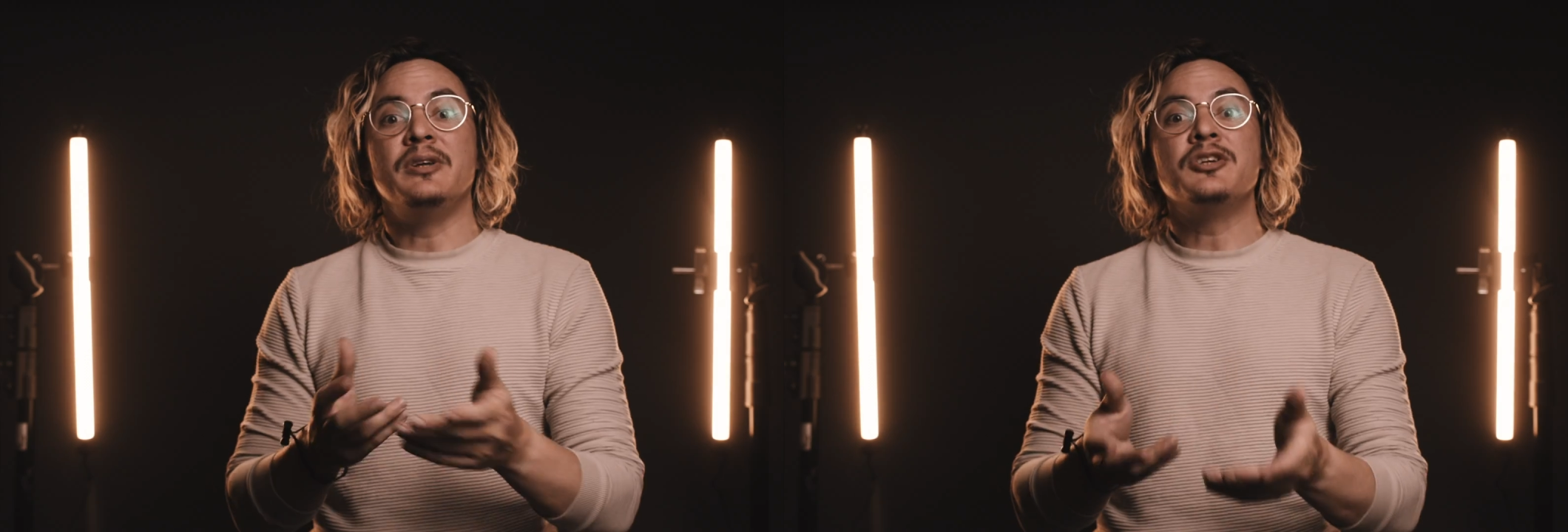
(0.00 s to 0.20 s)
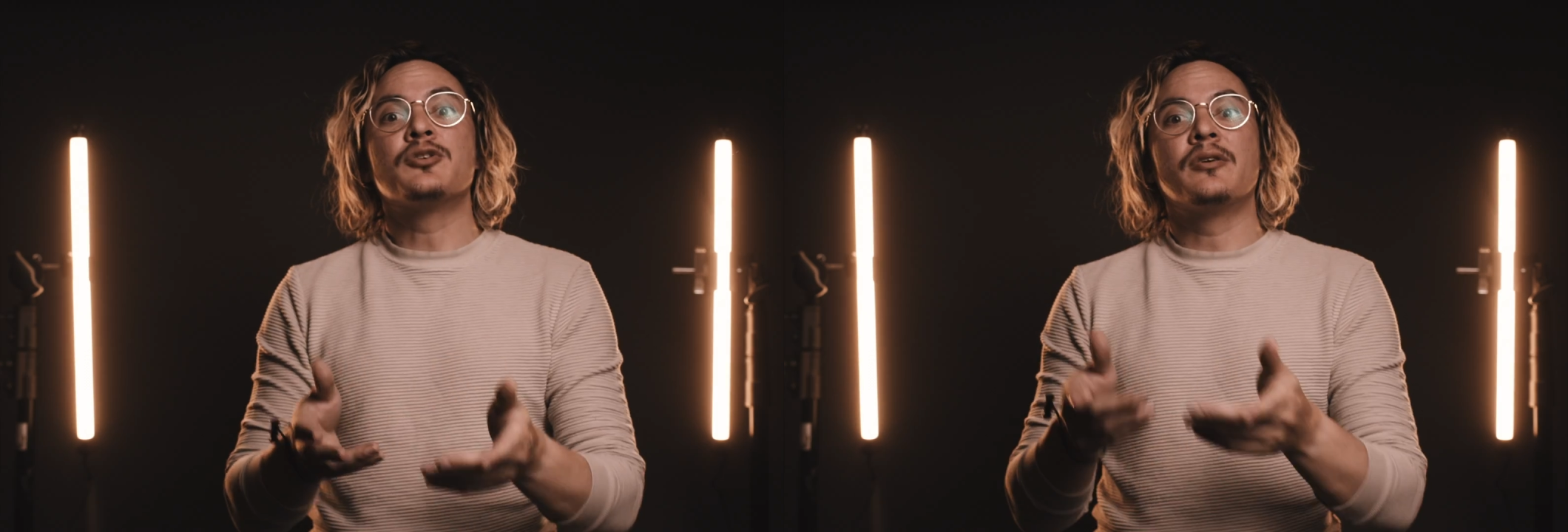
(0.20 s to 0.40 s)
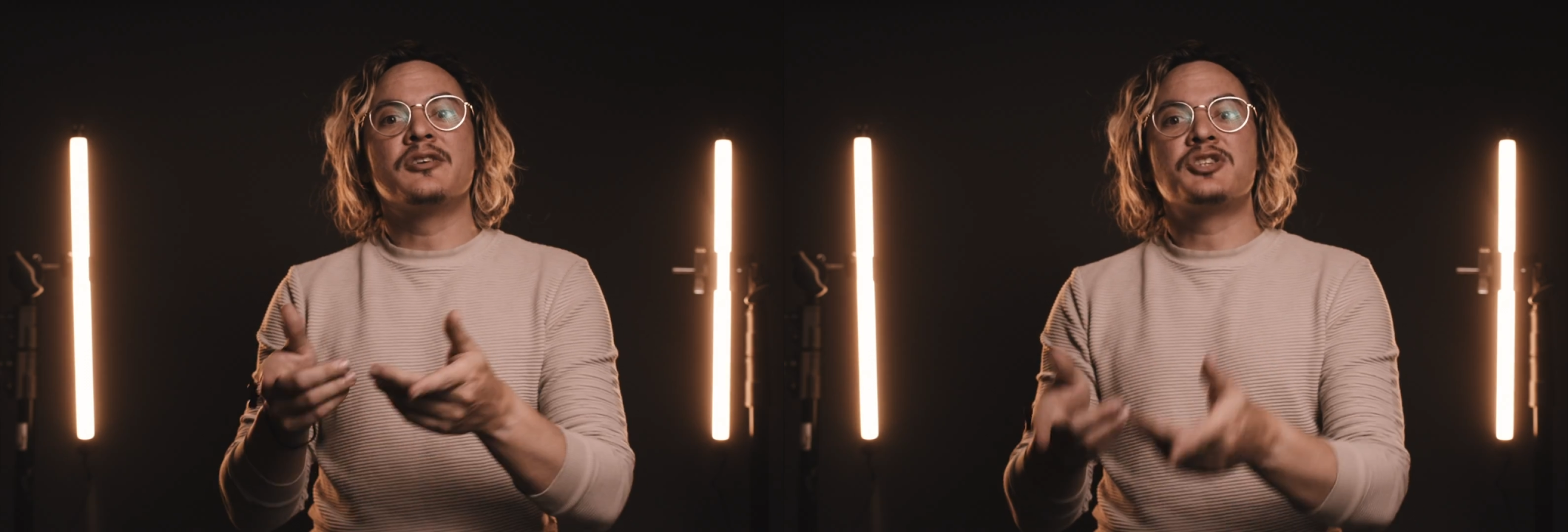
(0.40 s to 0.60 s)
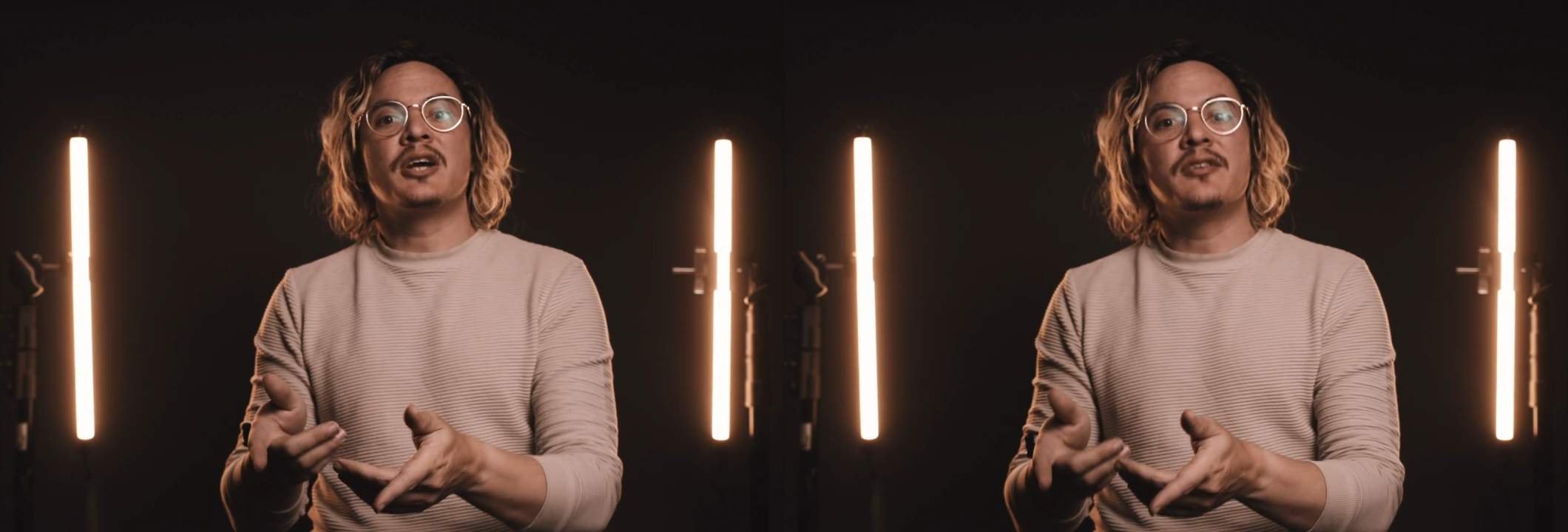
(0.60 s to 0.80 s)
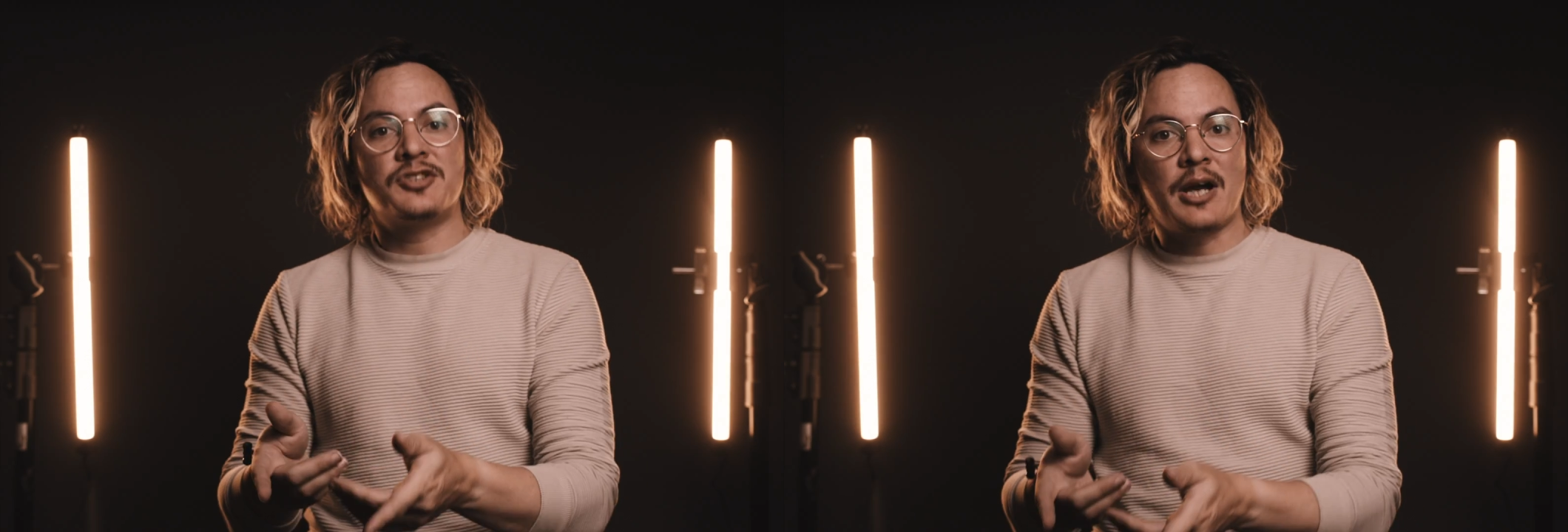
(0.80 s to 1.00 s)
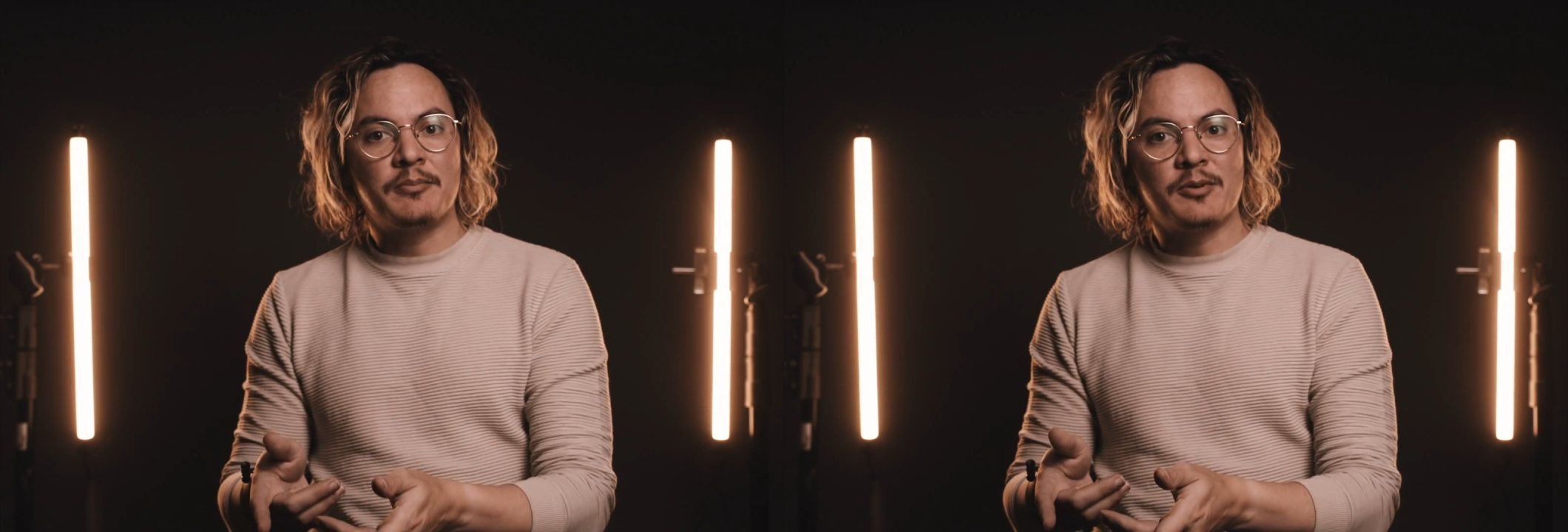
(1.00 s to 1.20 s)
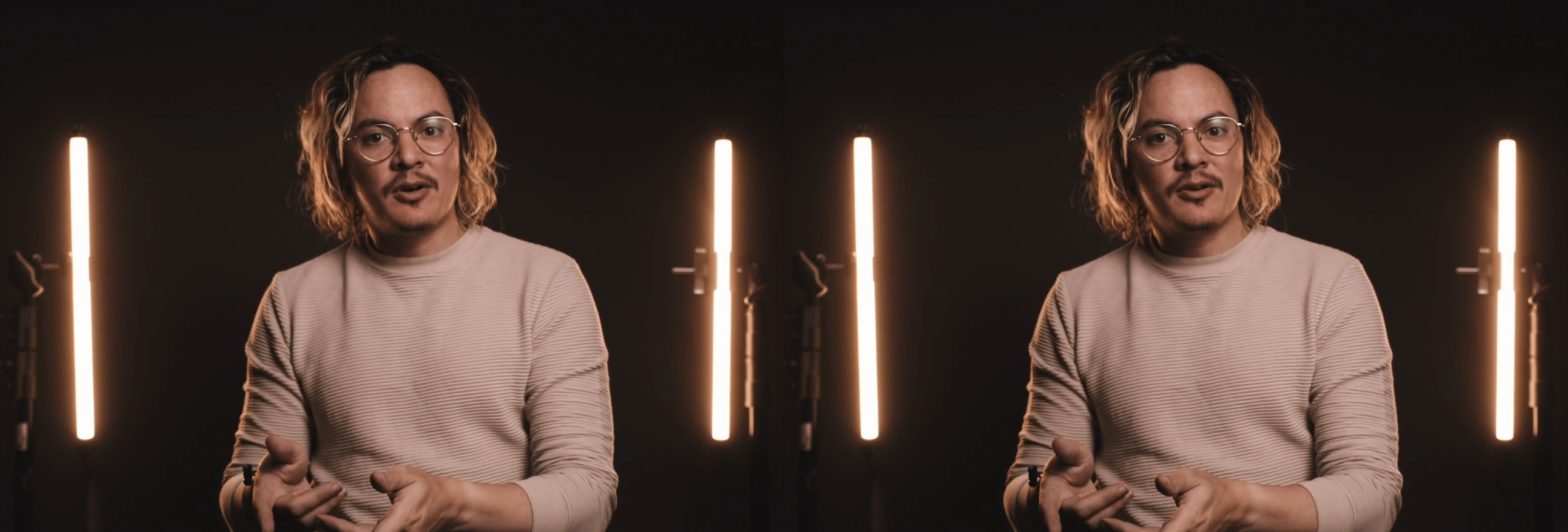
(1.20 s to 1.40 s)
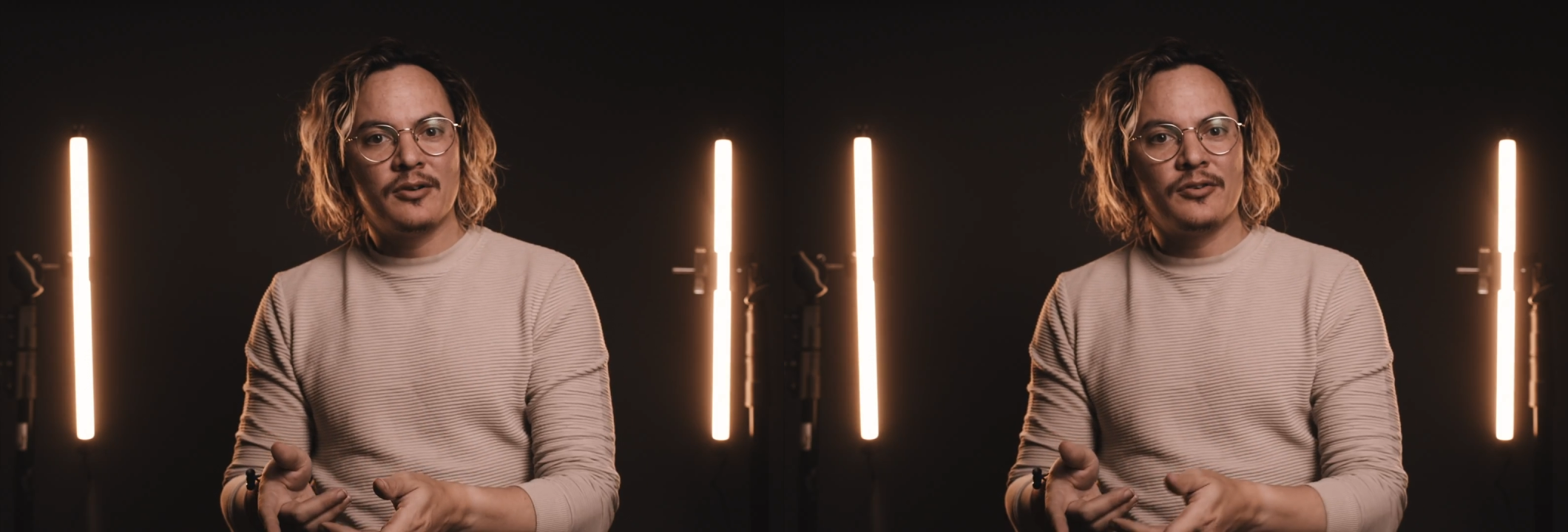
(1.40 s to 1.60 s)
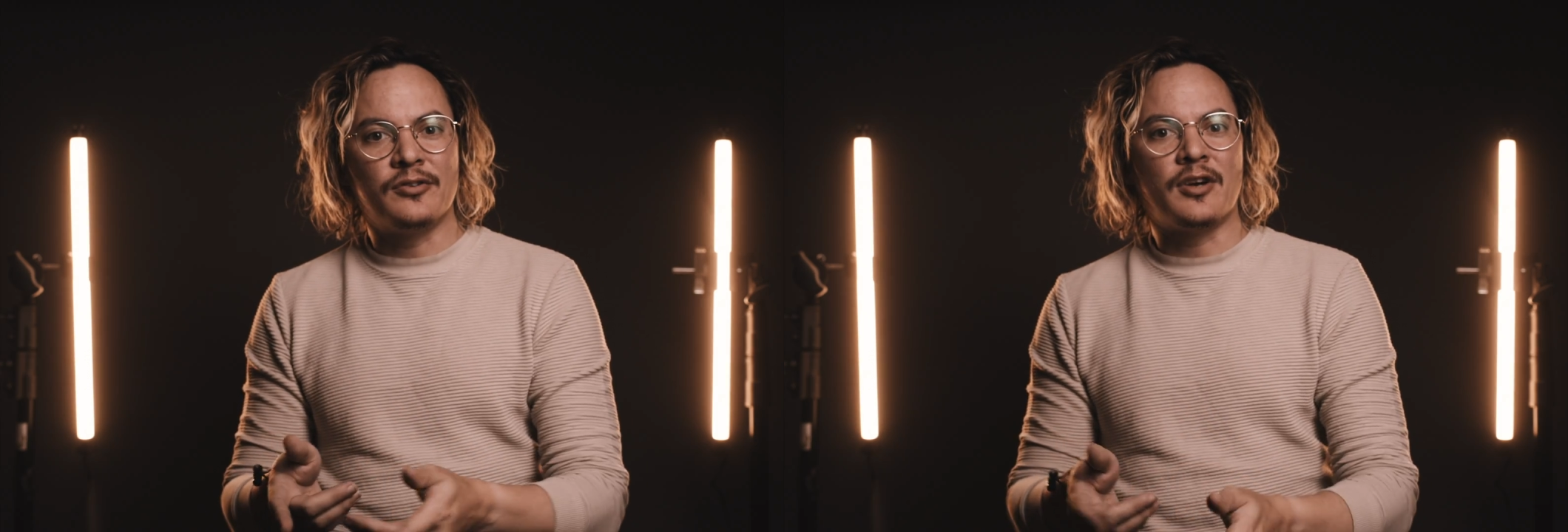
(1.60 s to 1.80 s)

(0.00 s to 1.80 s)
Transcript: Be sure to check the chapter markers and